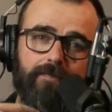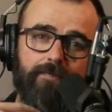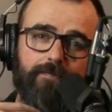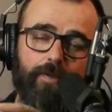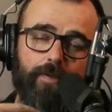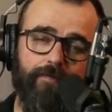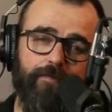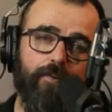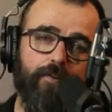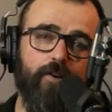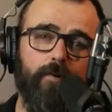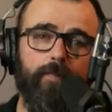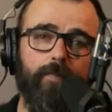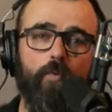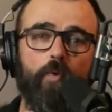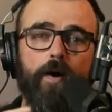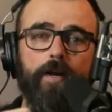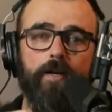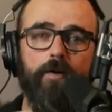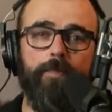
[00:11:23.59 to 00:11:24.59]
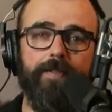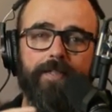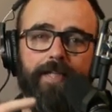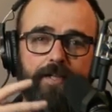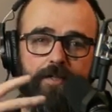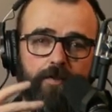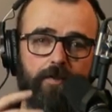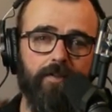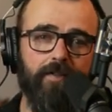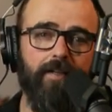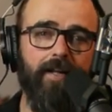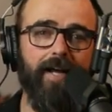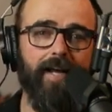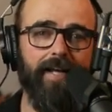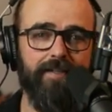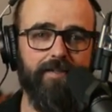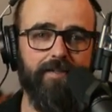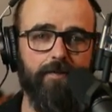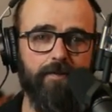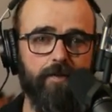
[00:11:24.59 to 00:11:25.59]
prefer, but what your potential
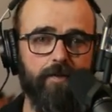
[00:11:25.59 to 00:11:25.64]
clients do.